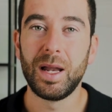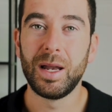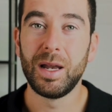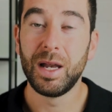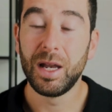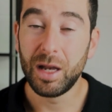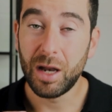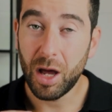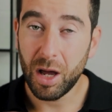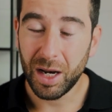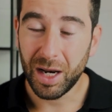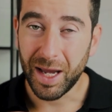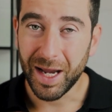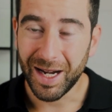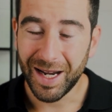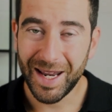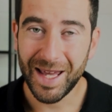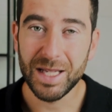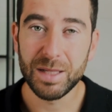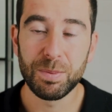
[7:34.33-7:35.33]
like
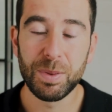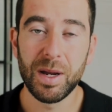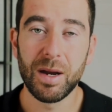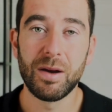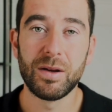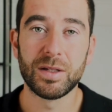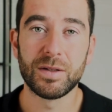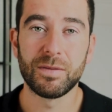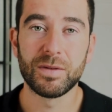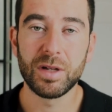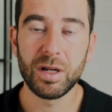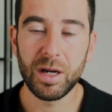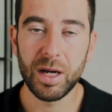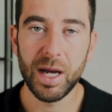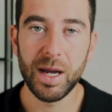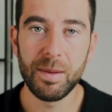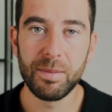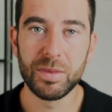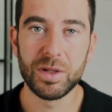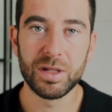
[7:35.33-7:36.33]
less periods of
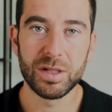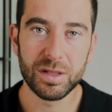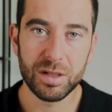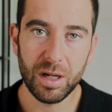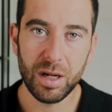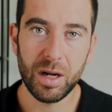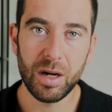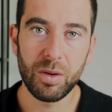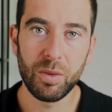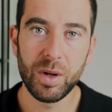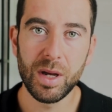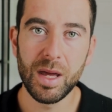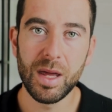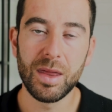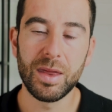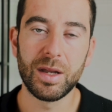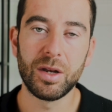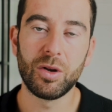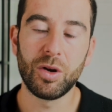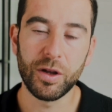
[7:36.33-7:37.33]
time to start
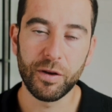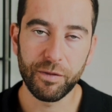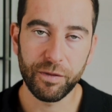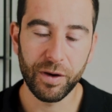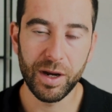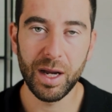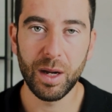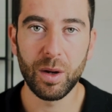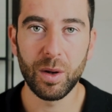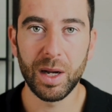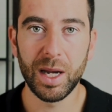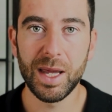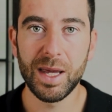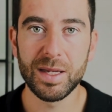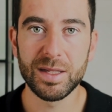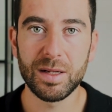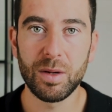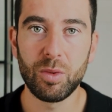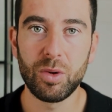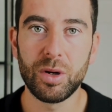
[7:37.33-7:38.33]
with and not as frequently
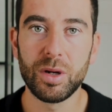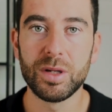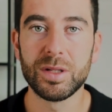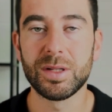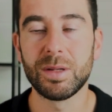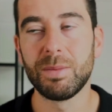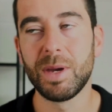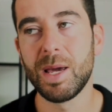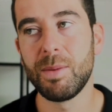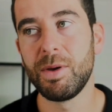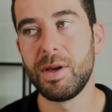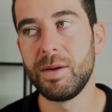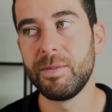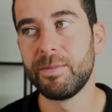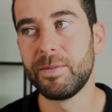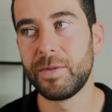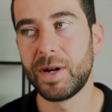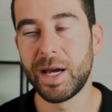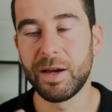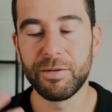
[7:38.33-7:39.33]
as I was. And maybe
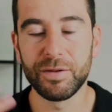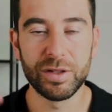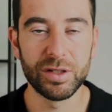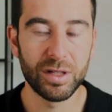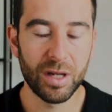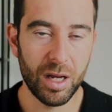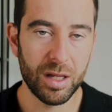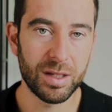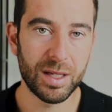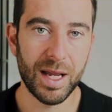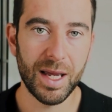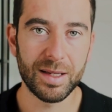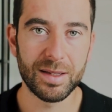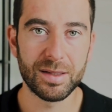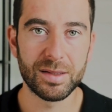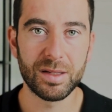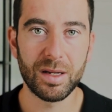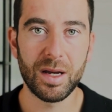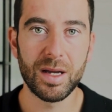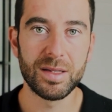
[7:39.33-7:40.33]
like for certain
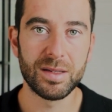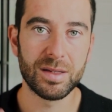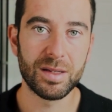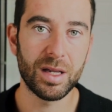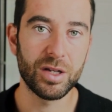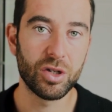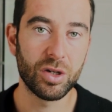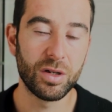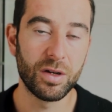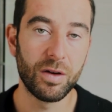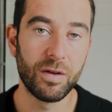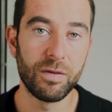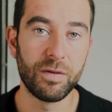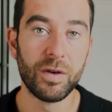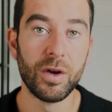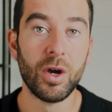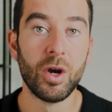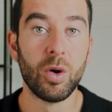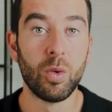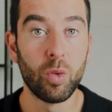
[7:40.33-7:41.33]
exercises, I shouldn't
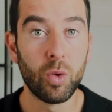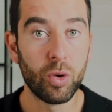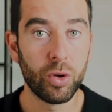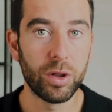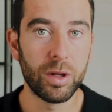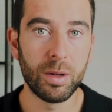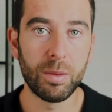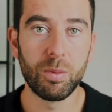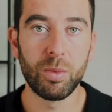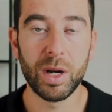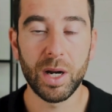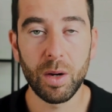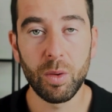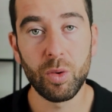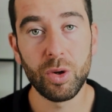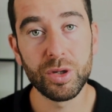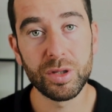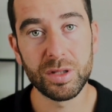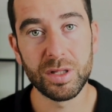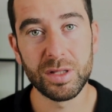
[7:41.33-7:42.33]
have worn them when I
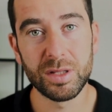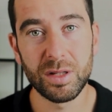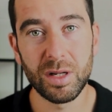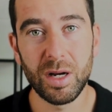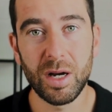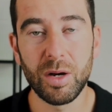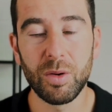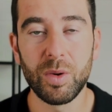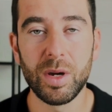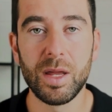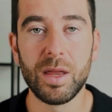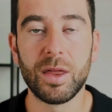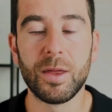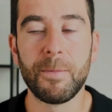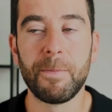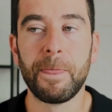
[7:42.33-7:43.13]
was to start with.